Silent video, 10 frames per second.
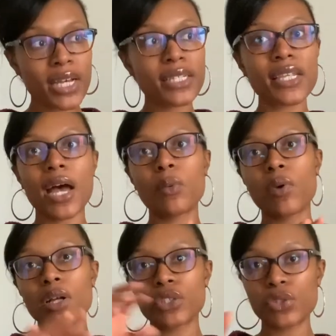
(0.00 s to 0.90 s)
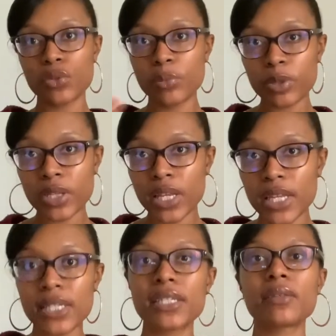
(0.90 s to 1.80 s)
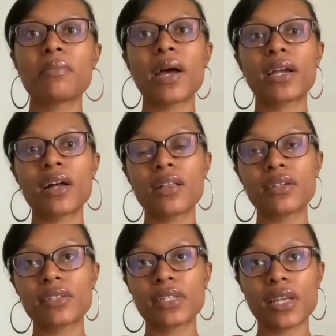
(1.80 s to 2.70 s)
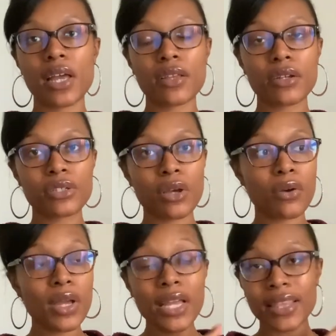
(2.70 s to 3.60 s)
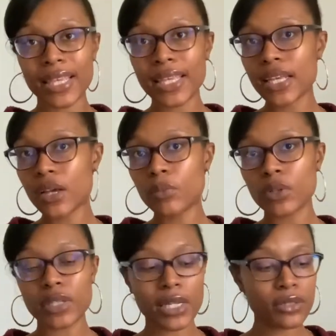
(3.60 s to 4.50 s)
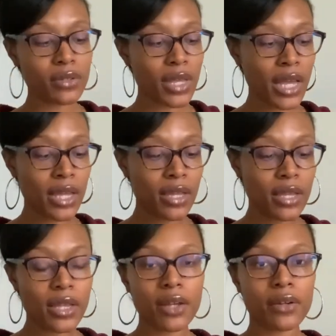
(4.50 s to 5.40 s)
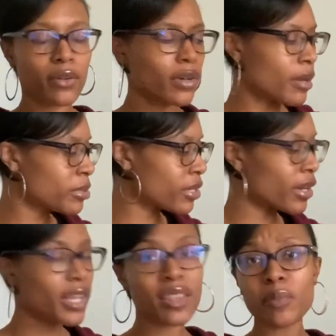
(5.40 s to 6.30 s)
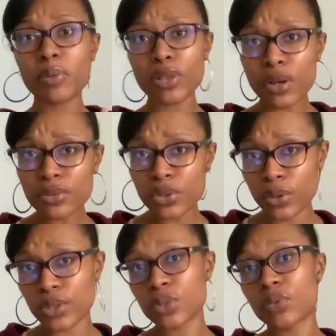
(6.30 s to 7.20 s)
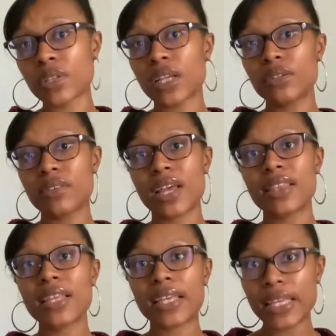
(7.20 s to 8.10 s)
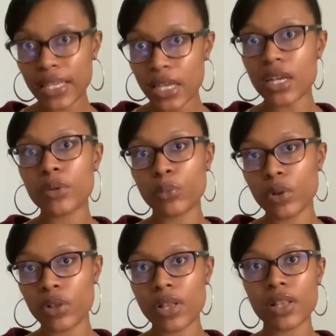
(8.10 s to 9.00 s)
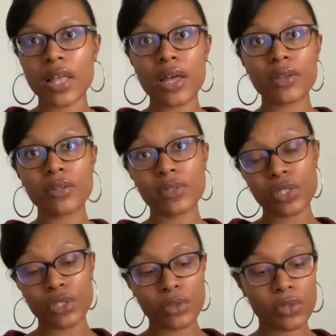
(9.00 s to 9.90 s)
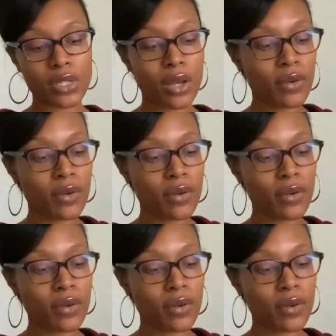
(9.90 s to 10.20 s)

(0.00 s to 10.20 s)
I want to blend my colors together. So the heat gun will not do that, or I'm sorry, the blowtorch will not do that. The heat gun will allow you to do so.